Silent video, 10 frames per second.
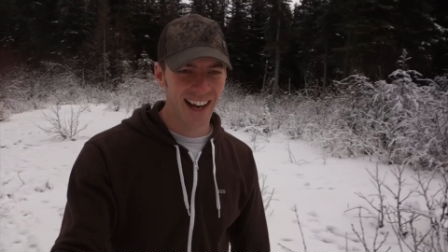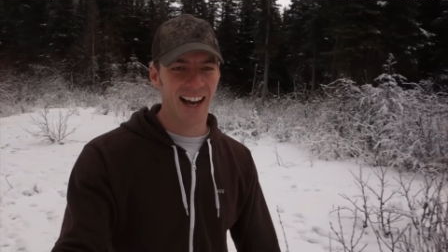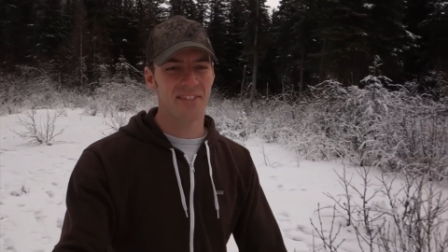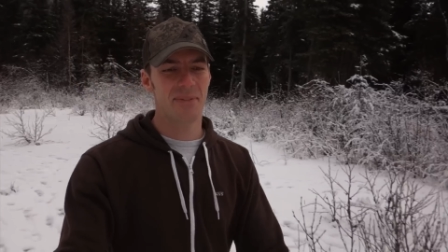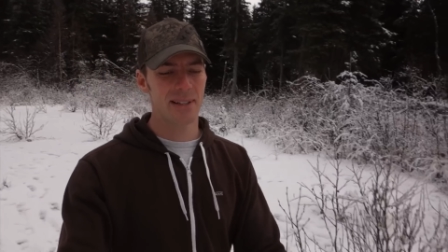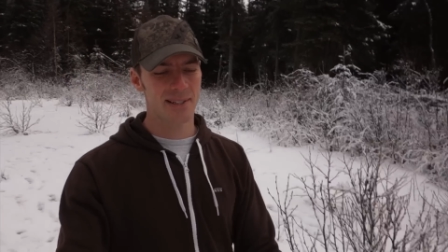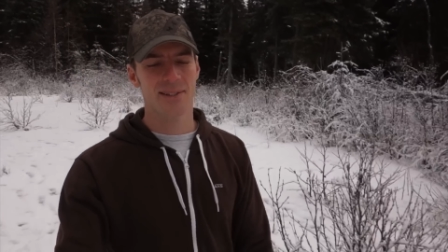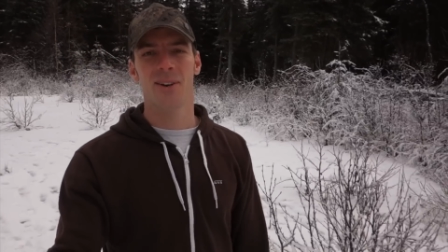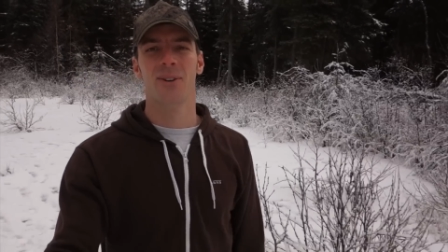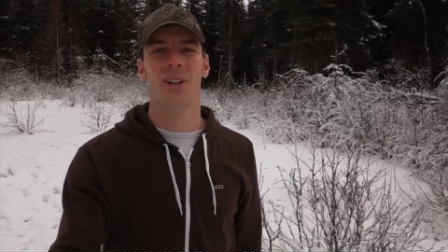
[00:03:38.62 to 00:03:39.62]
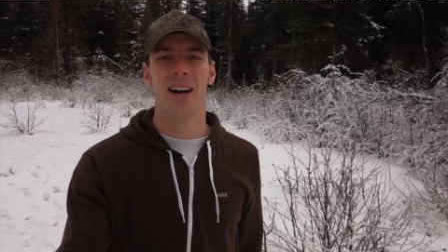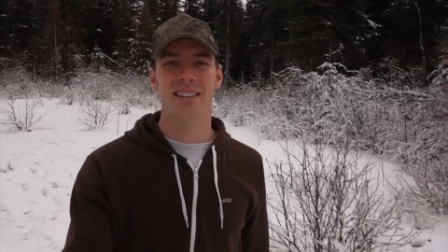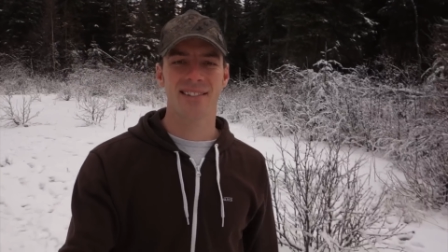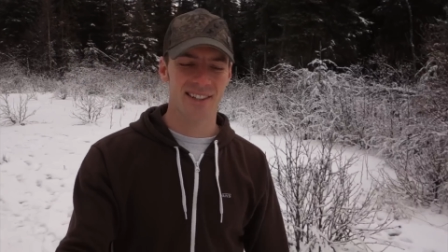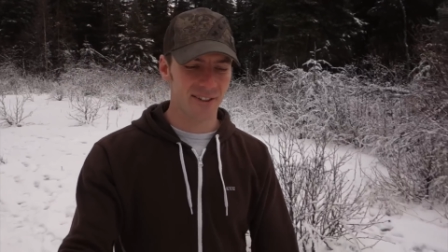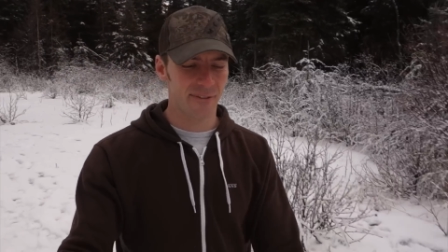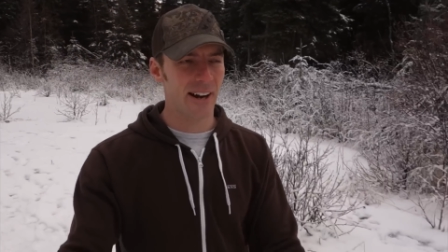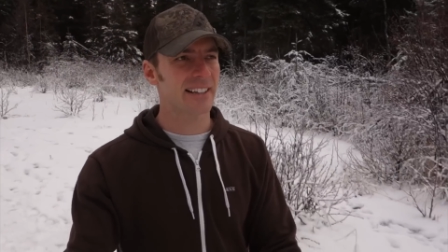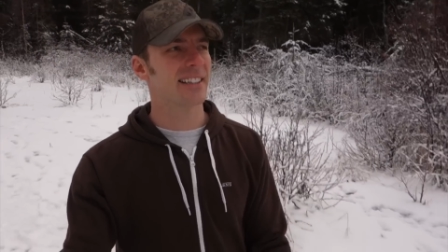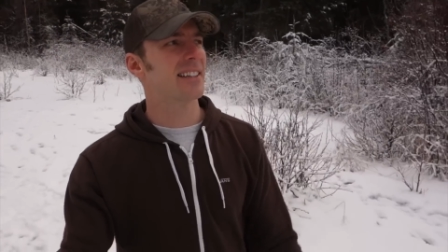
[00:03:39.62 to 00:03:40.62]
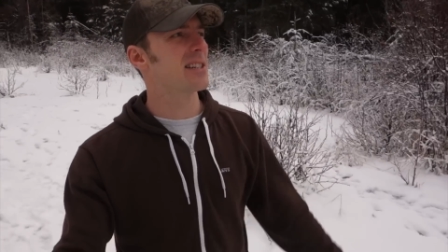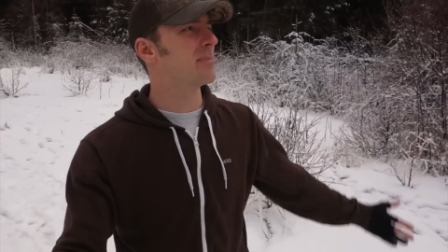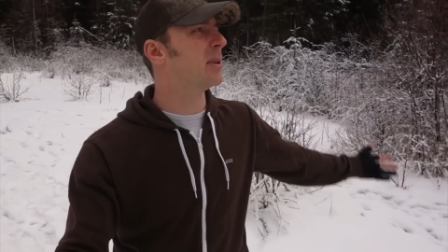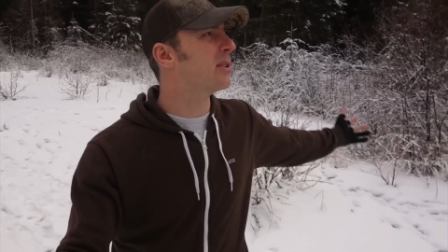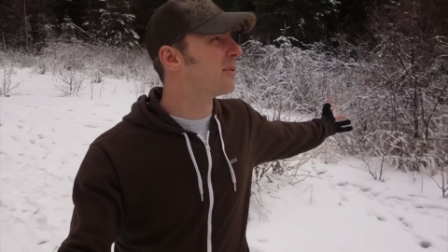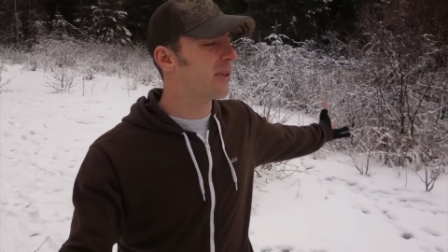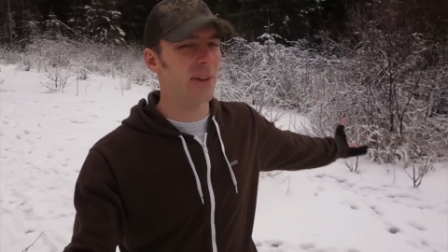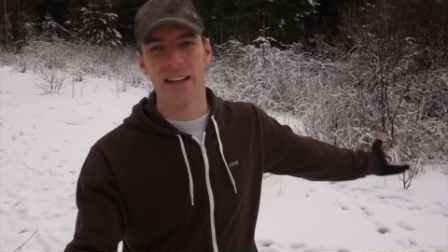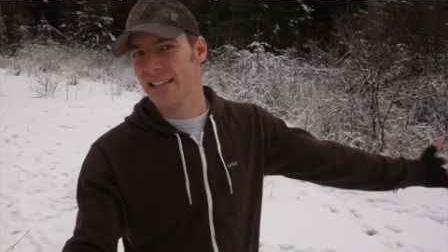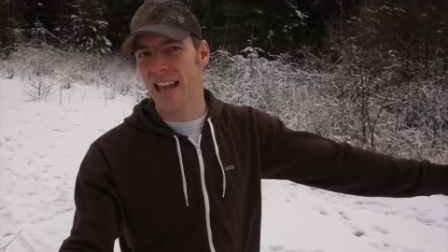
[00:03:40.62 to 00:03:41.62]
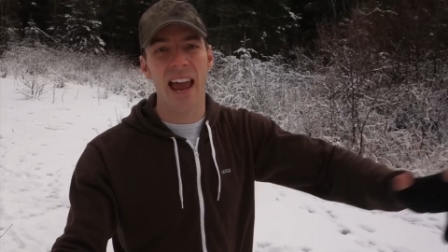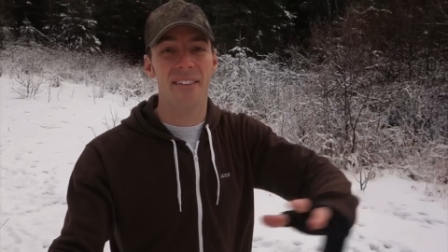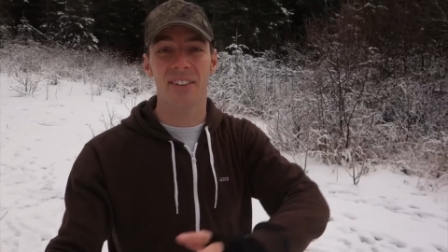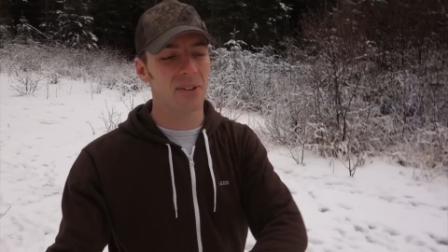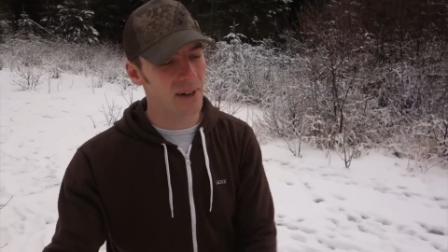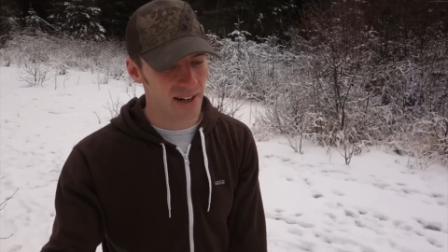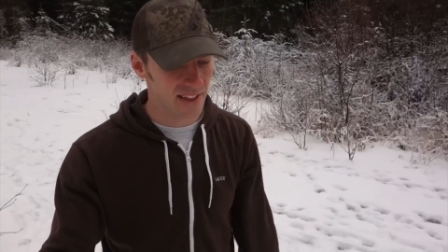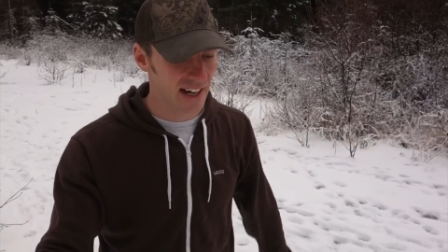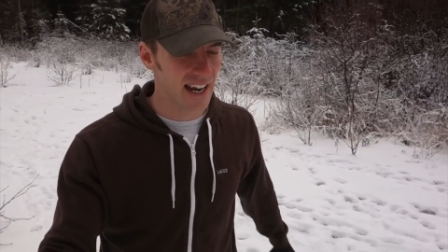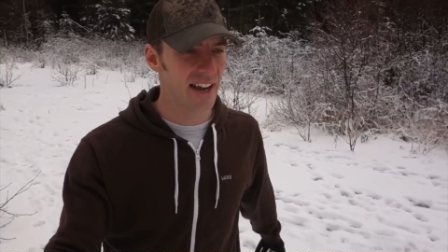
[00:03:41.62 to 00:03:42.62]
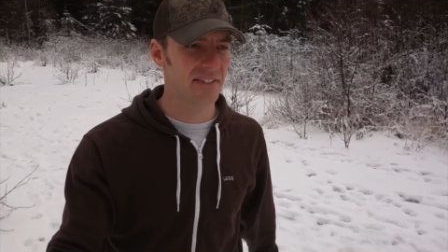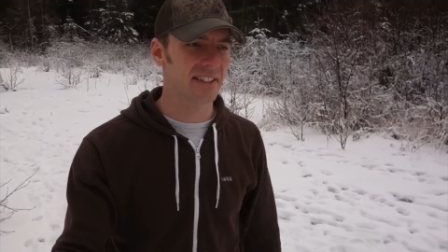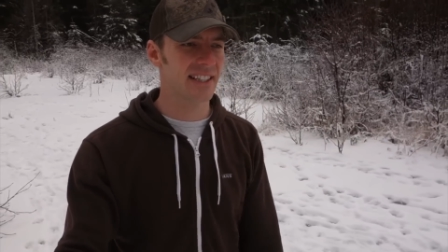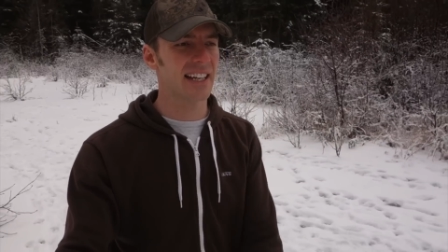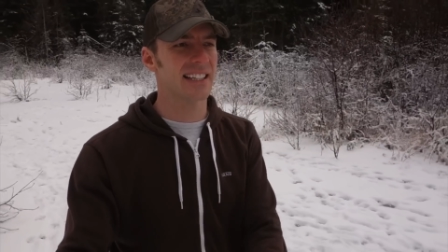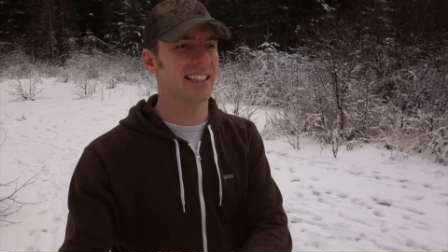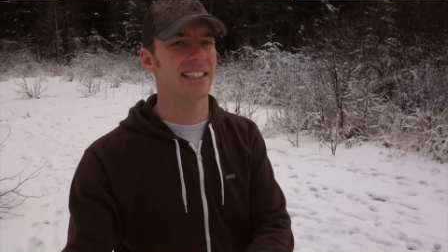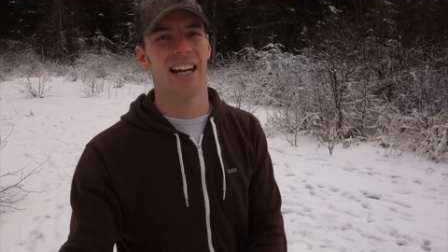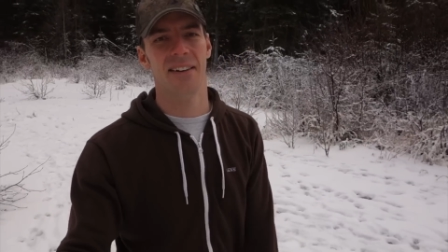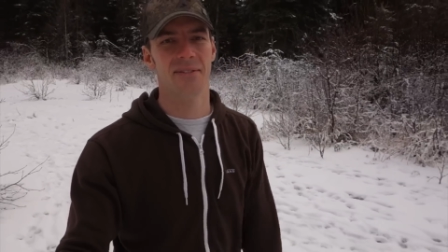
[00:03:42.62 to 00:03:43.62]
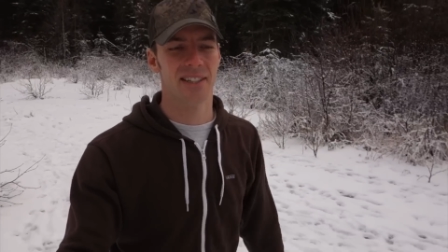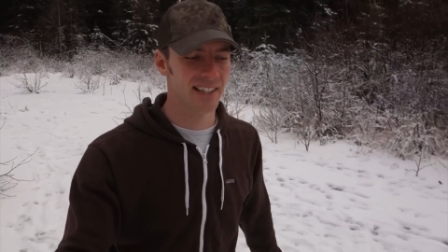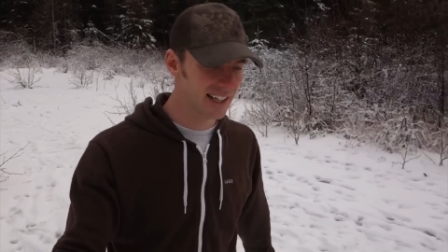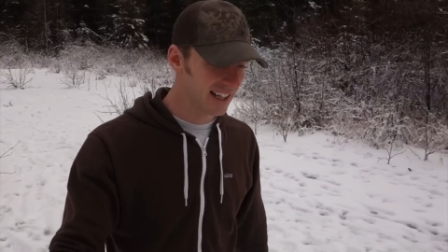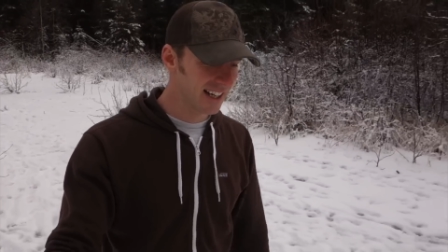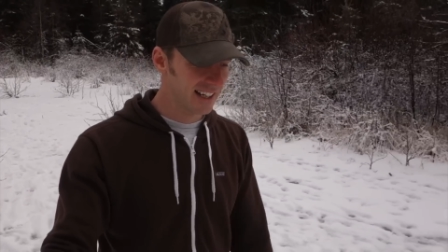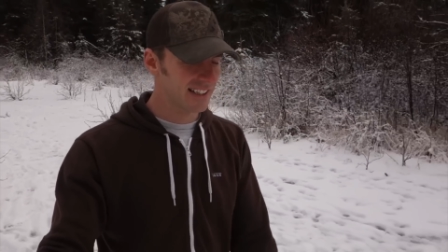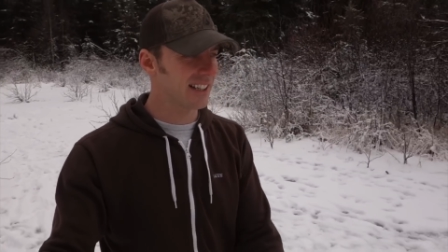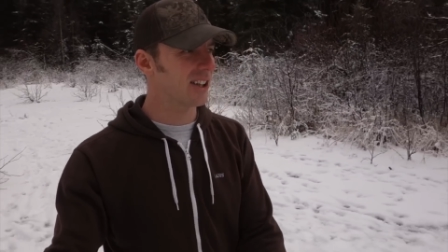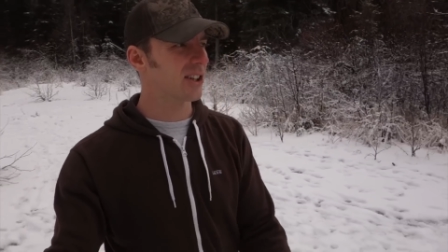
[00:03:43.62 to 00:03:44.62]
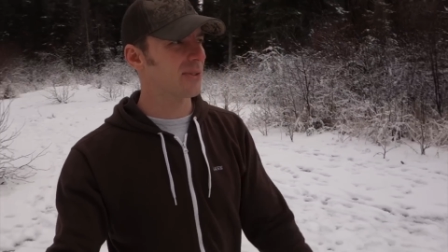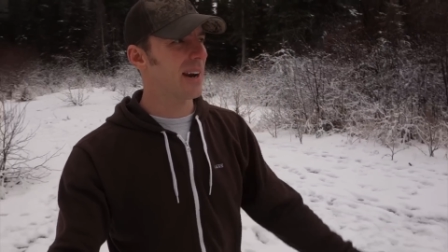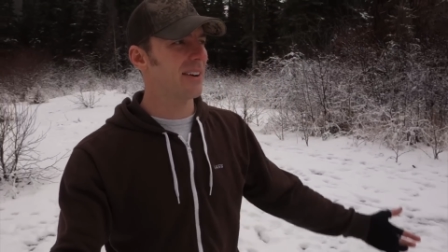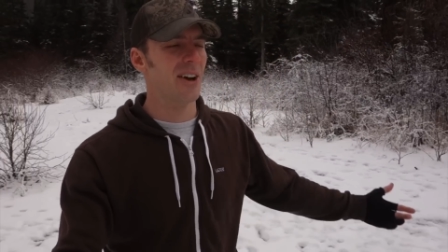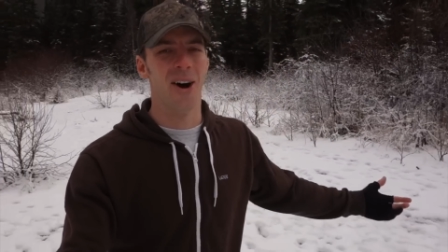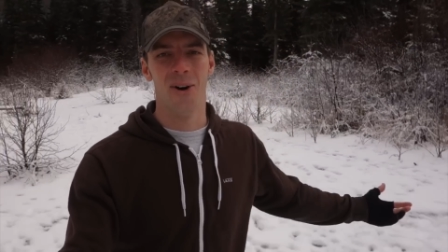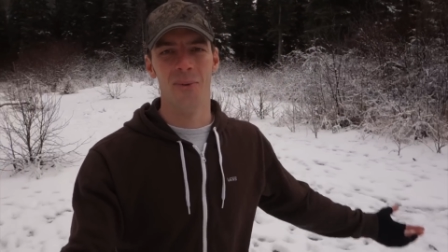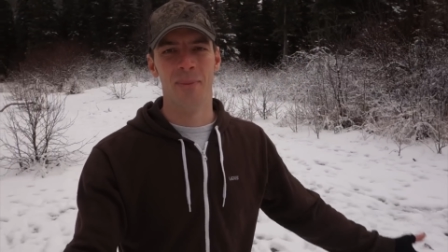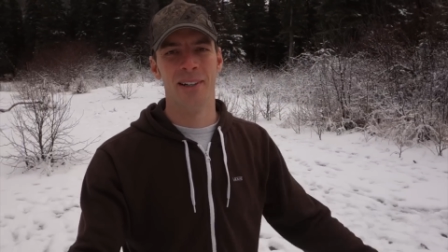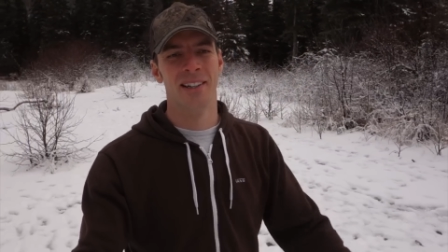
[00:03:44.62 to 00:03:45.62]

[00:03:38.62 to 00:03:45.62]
I've been so lost in the fact that there's beautiful things everywhere that I haven't taken the time to, to look around home.